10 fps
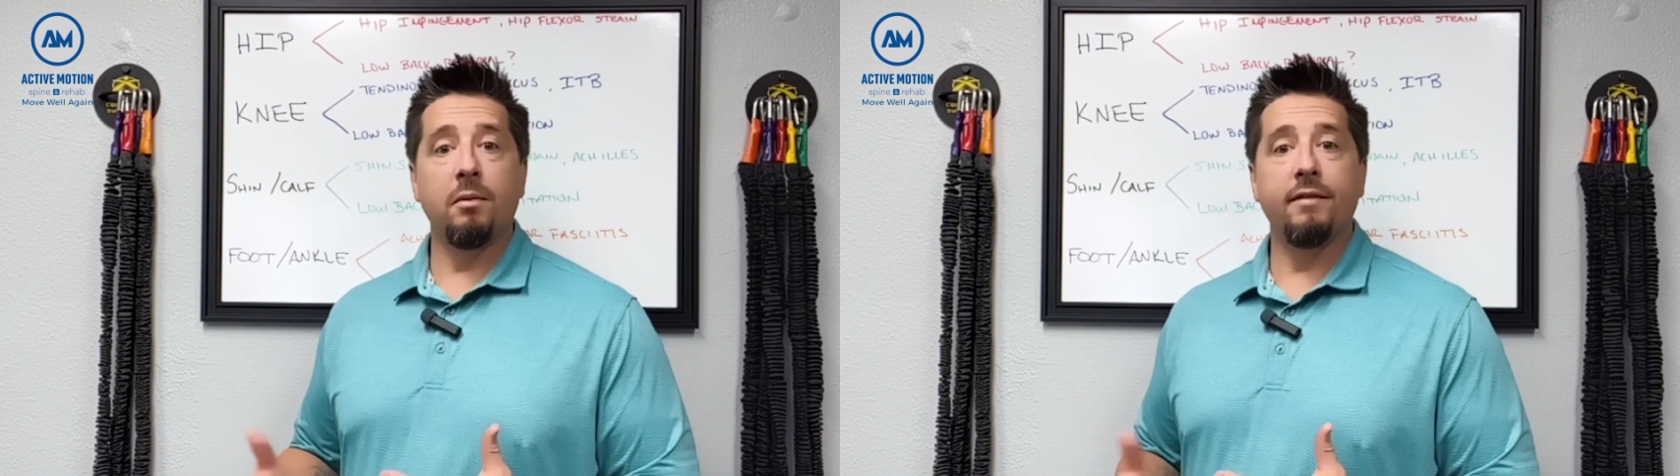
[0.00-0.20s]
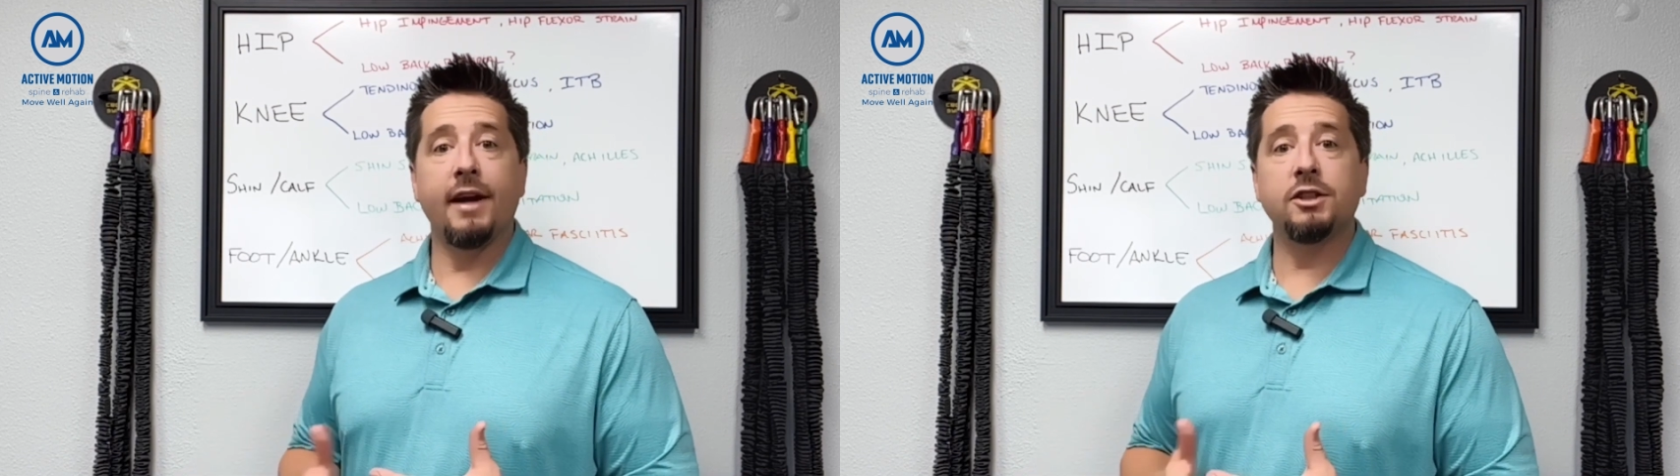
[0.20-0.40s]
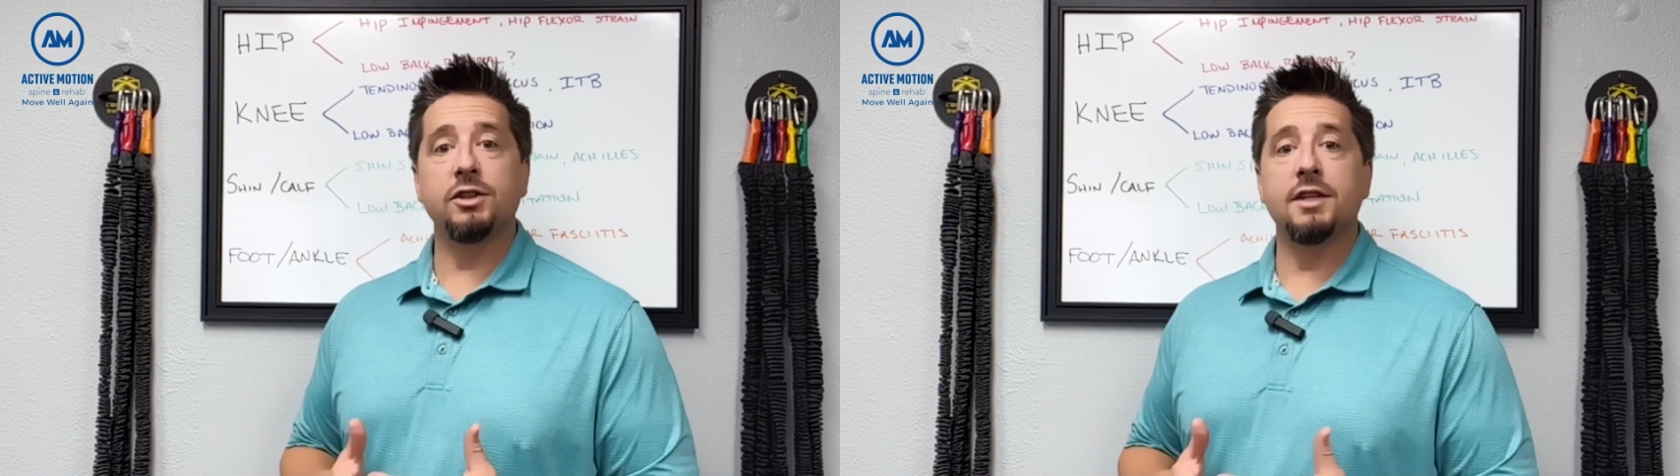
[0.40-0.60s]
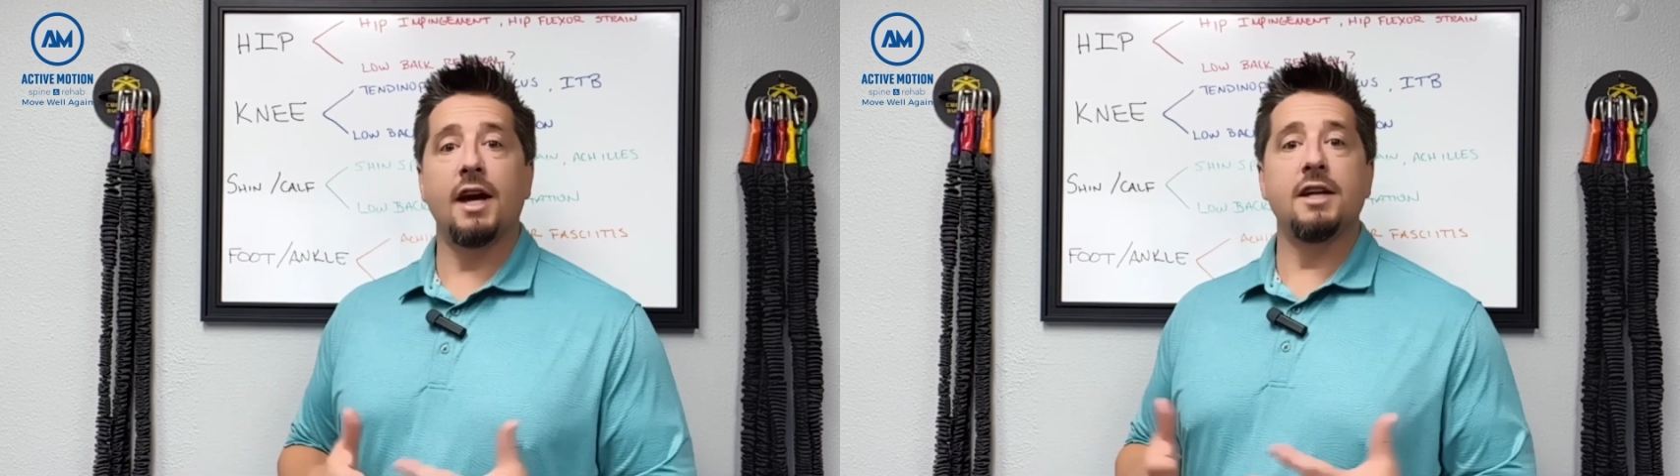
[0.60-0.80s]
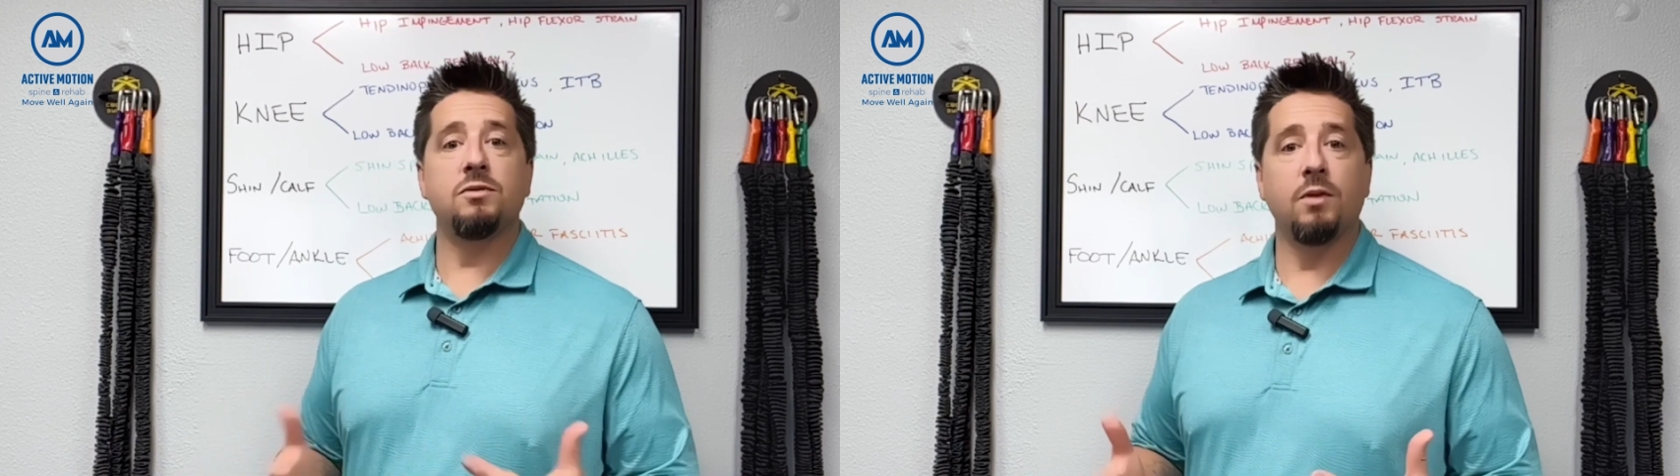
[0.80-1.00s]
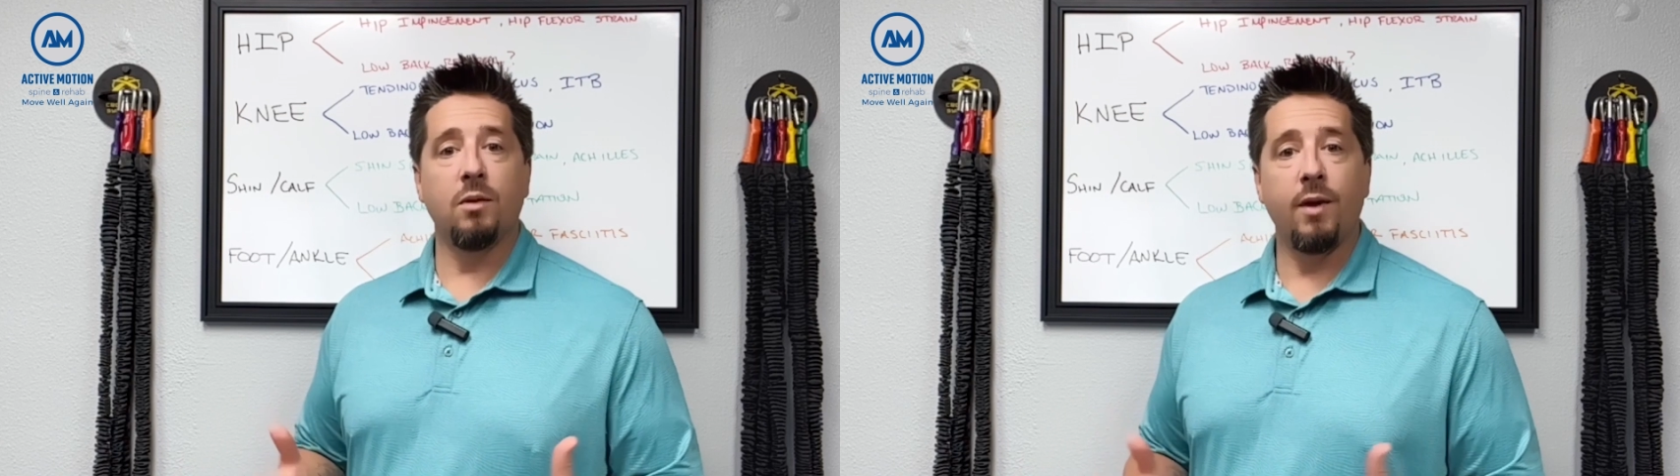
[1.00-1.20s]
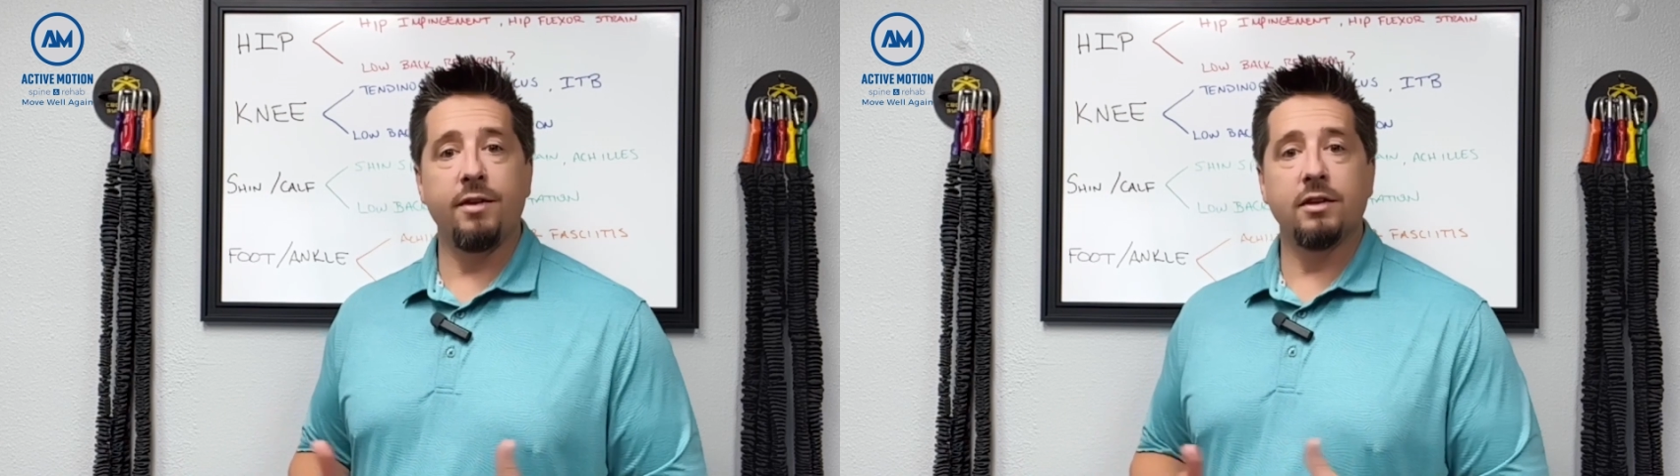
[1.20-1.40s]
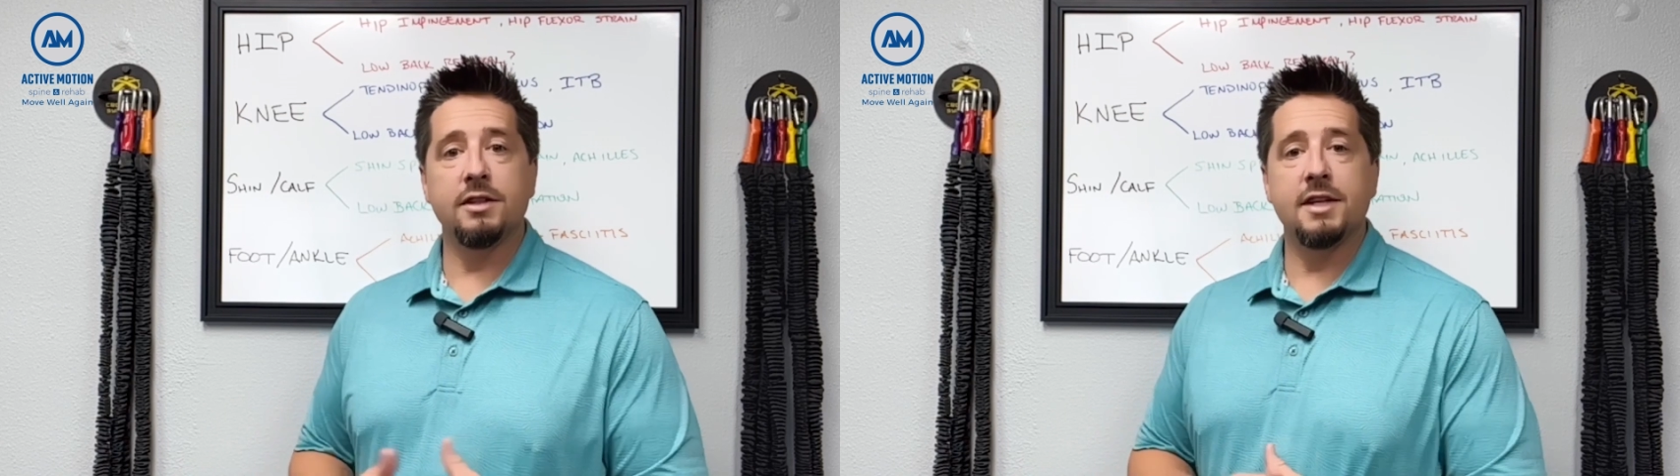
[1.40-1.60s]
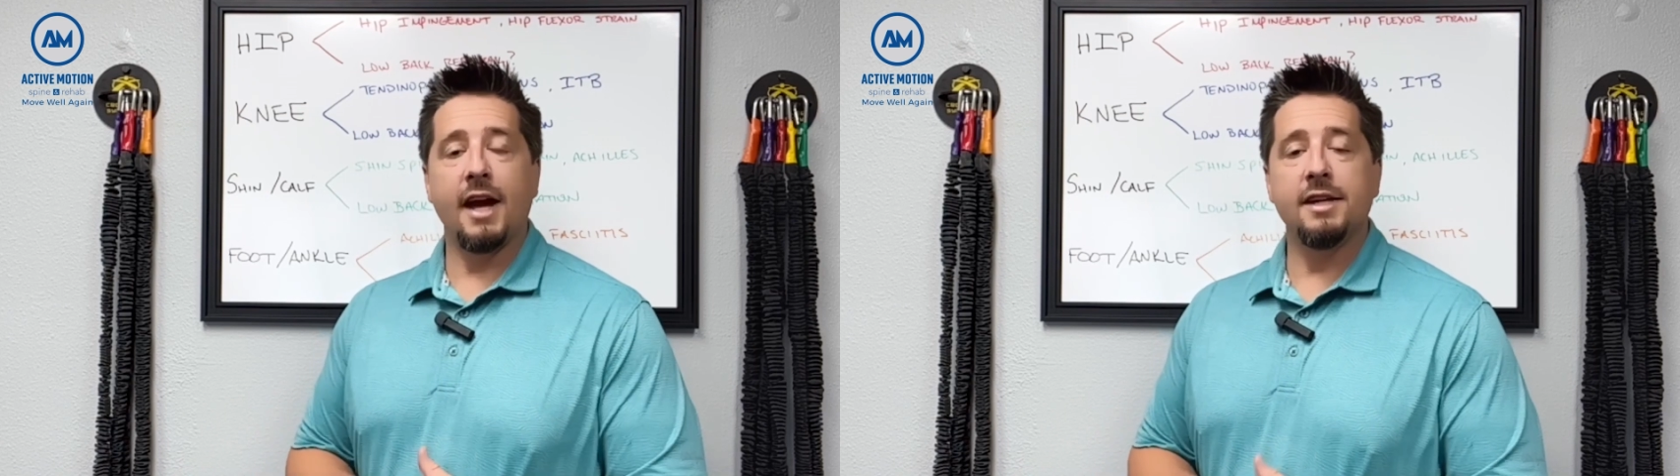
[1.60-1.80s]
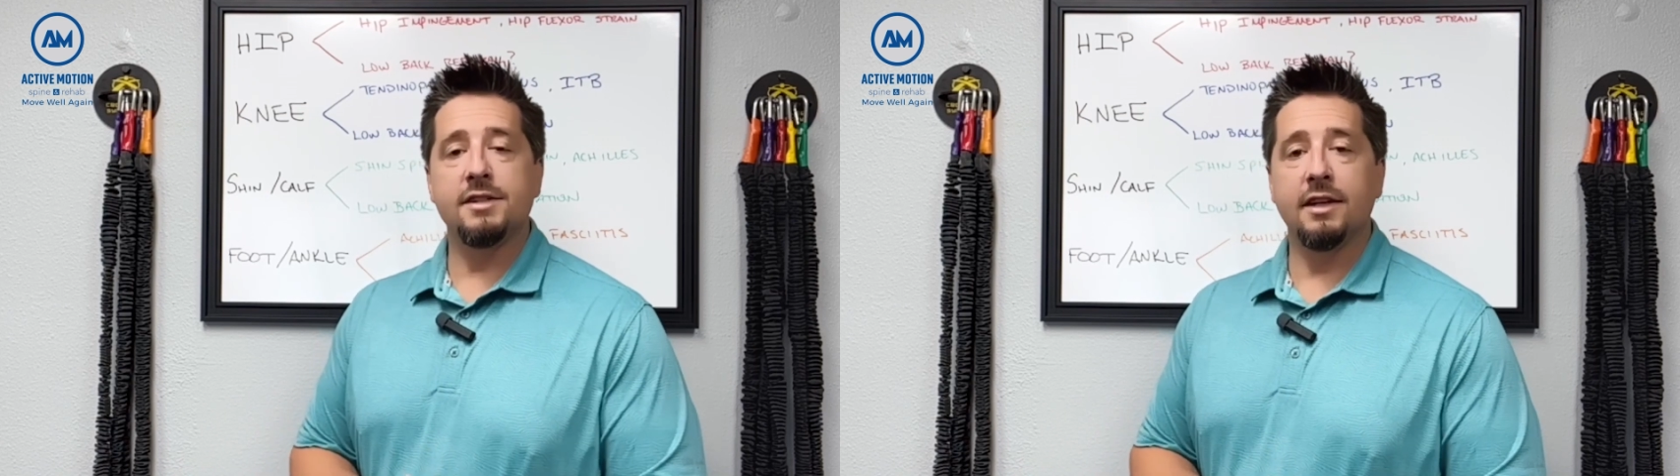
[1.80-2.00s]
of exercise when the weather is
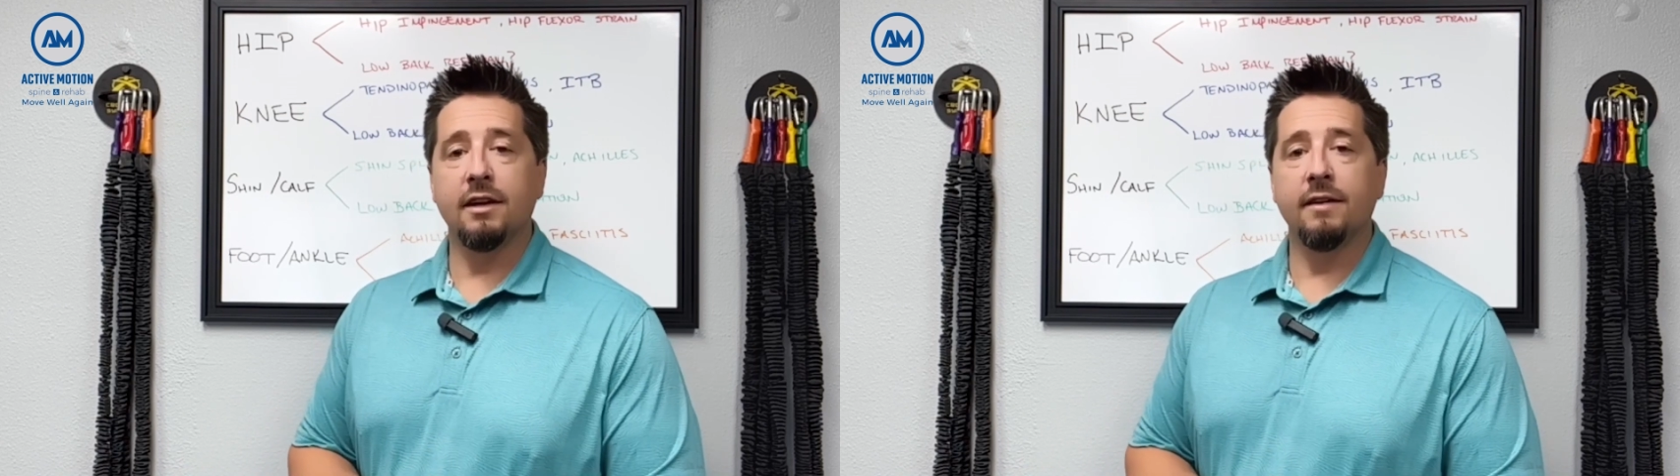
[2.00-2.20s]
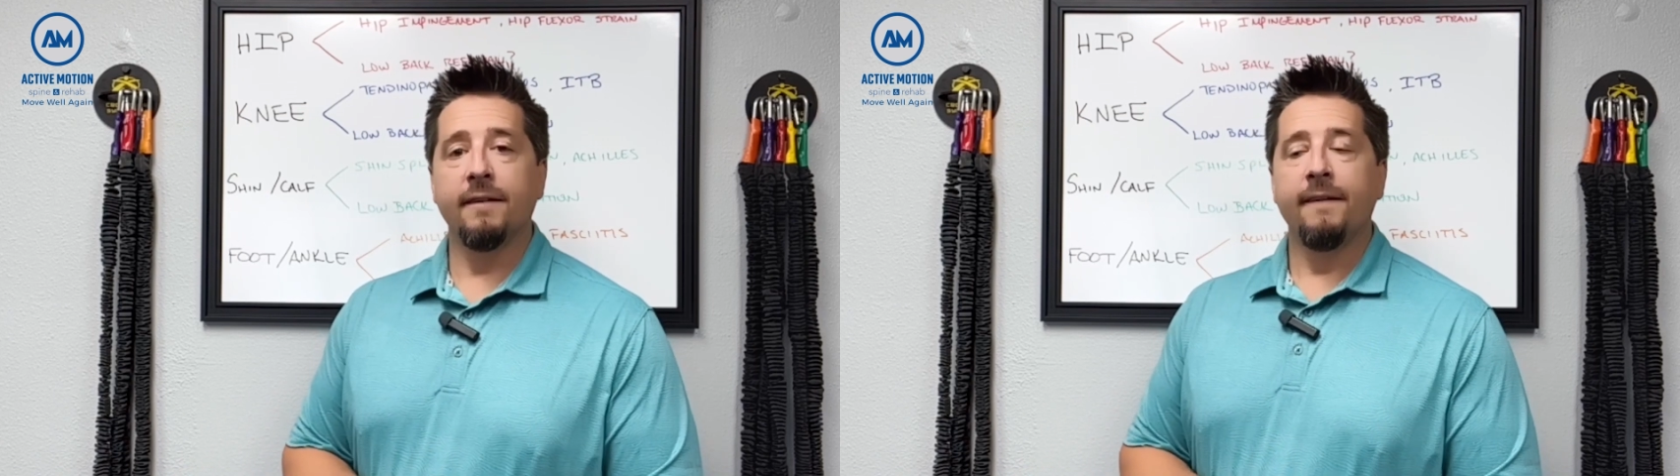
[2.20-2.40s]
nice here.